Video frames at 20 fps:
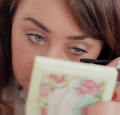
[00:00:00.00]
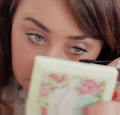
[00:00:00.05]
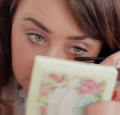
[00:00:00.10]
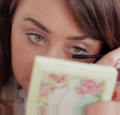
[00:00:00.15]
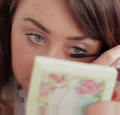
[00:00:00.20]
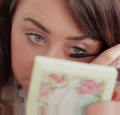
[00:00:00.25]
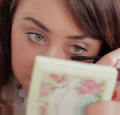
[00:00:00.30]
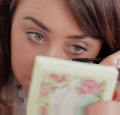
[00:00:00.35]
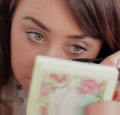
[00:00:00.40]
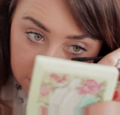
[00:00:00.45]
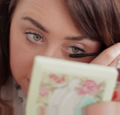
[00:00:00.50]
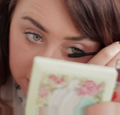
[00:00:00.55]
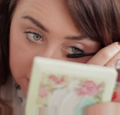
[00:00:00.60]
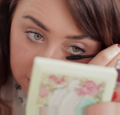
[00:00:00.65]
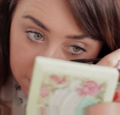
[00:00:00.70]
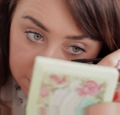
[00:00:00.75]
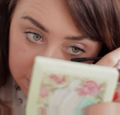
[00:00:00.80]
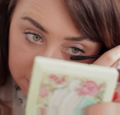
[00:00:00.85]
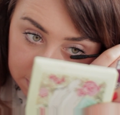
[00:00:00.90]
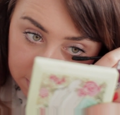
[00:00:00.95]
And I've been wearing
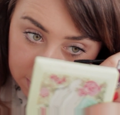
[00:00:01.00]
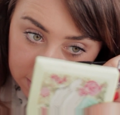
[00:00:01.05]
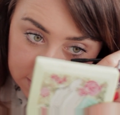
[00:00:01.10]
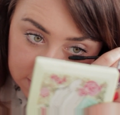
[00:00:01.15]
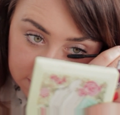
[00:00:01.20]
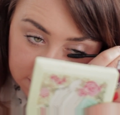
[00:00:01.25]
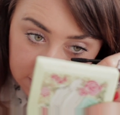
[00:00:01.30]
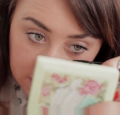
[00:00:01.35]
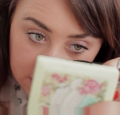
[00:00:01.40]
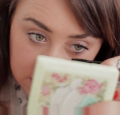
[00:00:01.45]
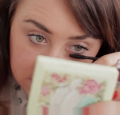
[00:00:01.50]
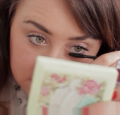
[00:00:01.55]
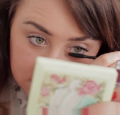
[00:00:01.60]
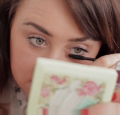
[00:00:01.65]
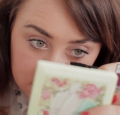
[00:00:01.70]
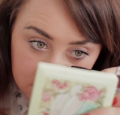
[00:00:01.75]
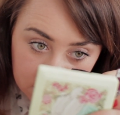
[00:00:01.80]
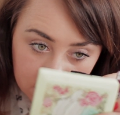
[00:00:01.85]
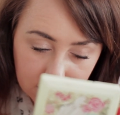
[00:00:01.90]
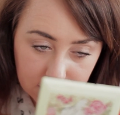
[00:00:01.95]
it on my bottom lashes
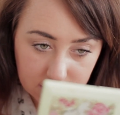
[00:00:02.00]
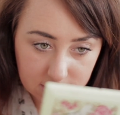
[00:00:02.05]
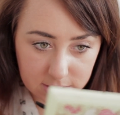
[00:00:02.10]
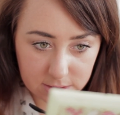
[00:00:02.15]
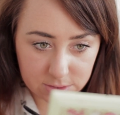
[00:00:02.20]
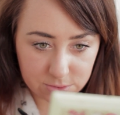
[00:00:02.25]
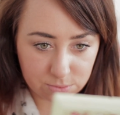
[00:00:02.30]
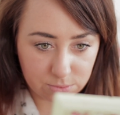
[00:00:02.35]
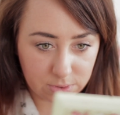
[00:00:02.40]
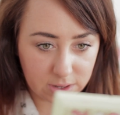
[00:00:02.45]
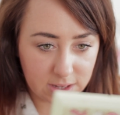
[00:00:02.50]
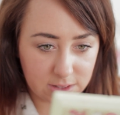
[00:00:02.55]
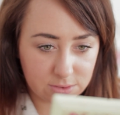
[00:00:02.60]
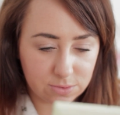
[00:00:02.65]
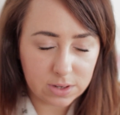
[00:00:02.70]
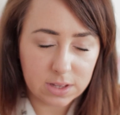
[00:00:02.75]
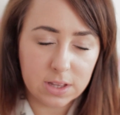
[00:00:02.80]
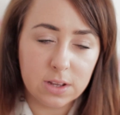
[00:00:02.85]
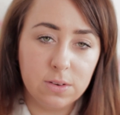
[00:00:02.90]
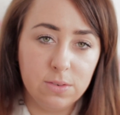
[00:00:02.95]
as well, and it's
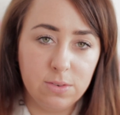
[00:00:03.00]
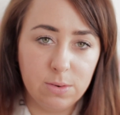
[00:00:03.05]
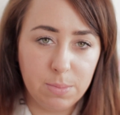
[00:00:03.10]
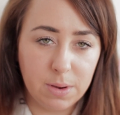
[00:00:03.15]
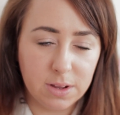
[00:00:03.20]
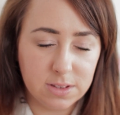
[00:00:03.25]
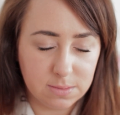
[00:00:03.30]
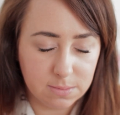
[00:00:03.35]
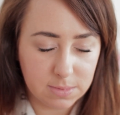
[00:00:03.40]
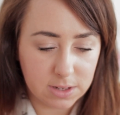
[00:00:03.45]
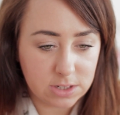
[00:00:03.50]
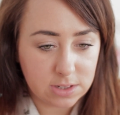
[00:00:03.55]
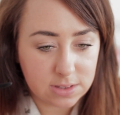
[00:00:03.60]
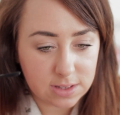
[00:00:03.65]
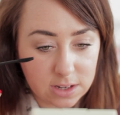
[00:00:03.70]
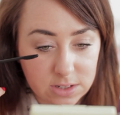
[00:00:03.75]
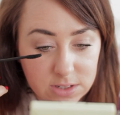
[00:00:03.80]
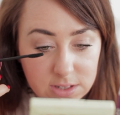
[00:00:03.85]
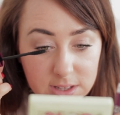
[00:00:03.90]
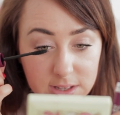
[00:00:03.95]
really good for bottom lashes
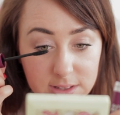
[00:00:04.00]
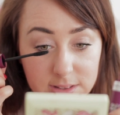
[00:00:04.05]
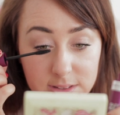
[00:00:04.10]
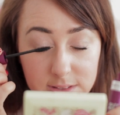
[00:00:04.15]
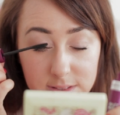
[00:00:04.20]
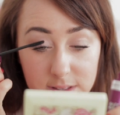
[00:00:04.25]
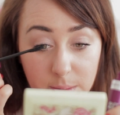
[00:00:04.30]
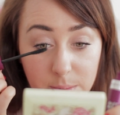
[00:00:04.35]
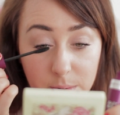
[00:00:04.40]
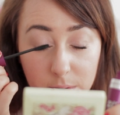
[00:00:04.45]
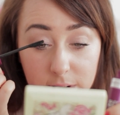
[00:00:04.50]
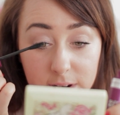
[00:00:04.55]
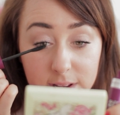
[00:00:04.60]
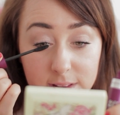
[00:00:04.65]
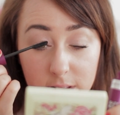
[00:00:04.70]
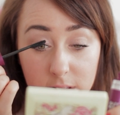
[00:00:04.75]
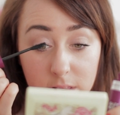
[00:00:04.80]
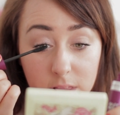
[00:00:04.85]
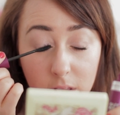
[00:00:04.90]
actually because it separates a